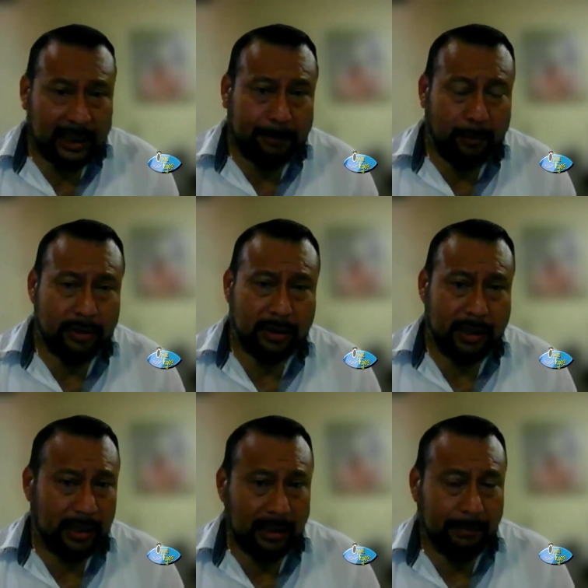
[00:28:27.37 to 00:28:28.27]

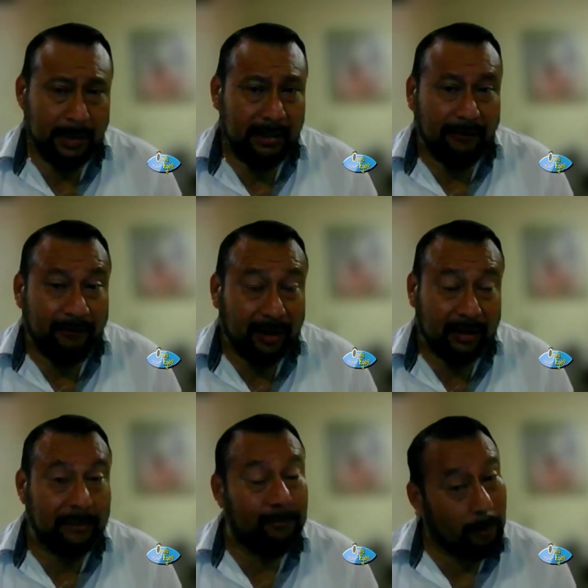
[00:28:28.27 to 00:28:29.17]
exports are not being
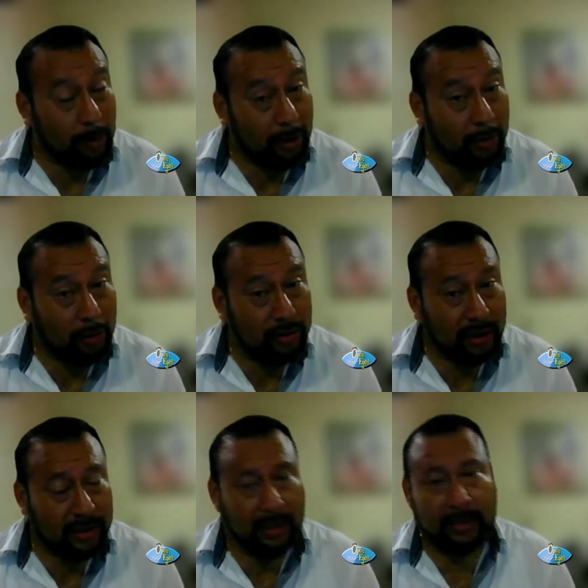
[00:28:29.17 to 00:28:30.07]
affected from the
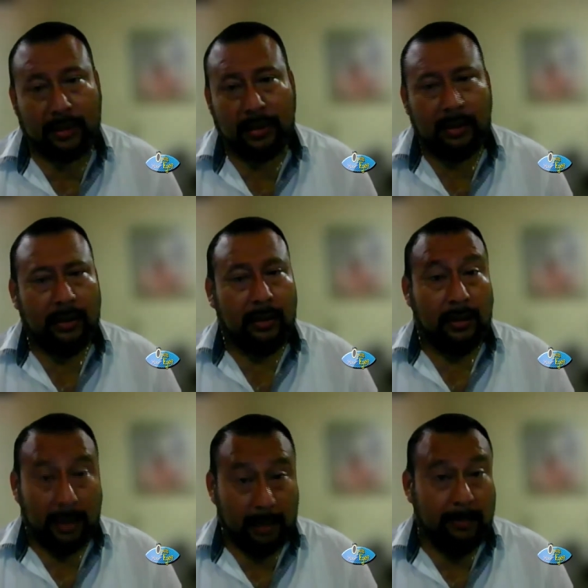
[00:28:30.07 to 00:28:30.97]
agriculture sector.
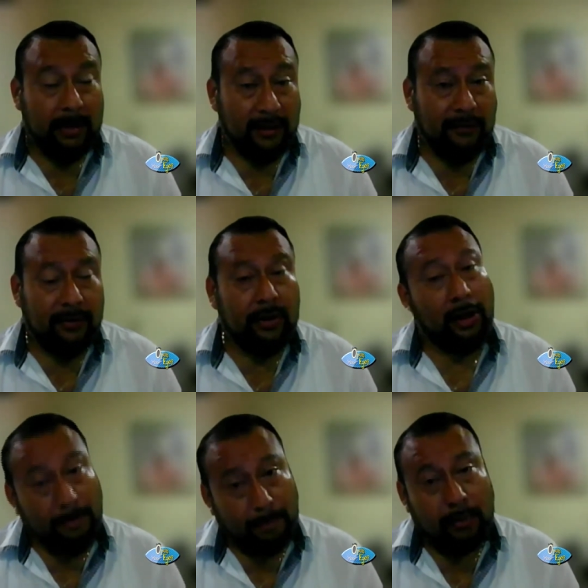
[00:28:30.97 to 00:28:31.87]
I believe
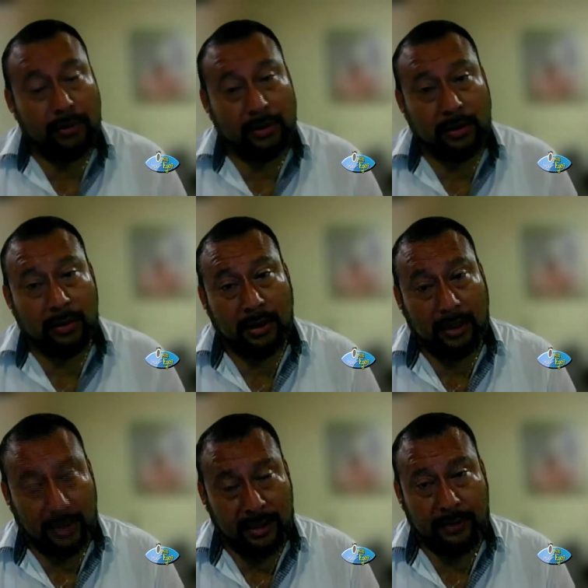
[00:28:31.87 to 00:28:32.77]
the imports
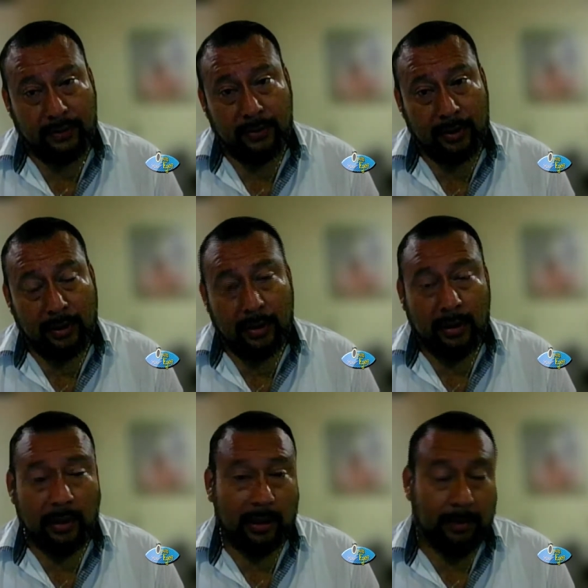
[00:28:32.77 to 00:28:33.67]
are.
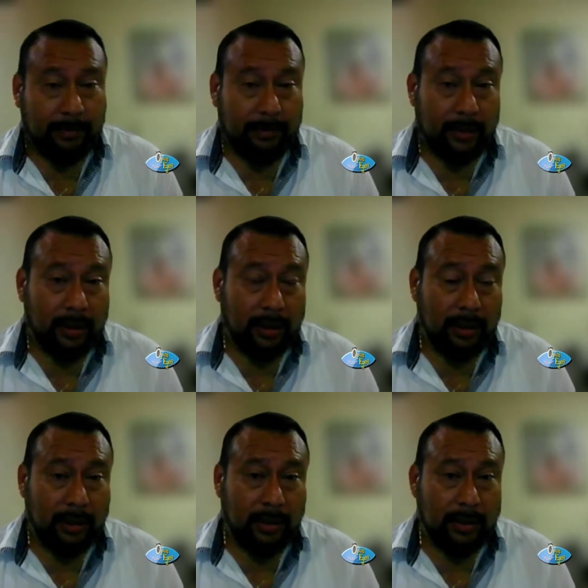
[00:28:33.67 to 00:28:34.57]
Um,
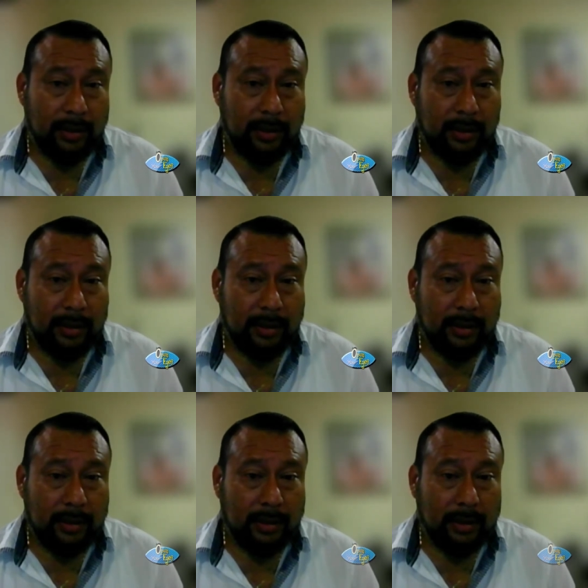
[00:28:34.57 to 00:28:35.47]
the
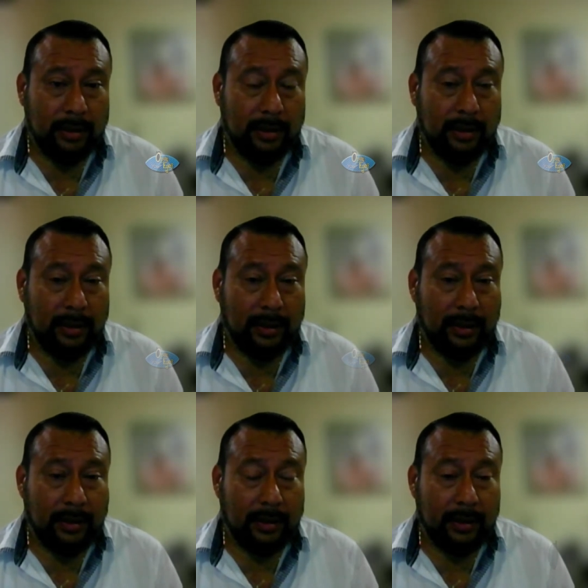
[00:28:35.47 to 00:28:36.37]
the
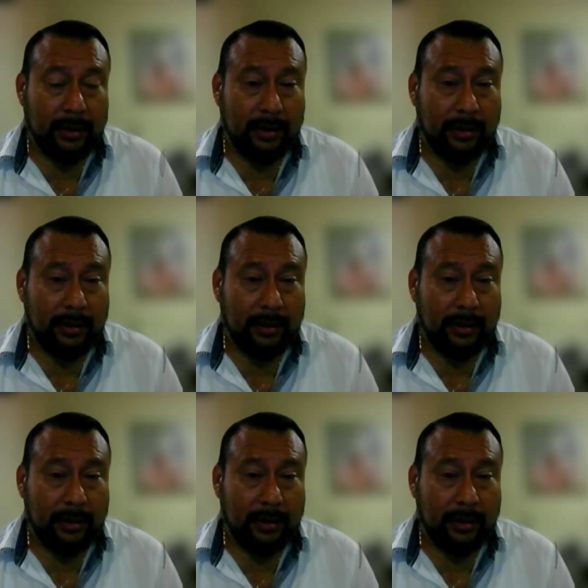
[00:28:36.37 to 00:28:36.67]
uh,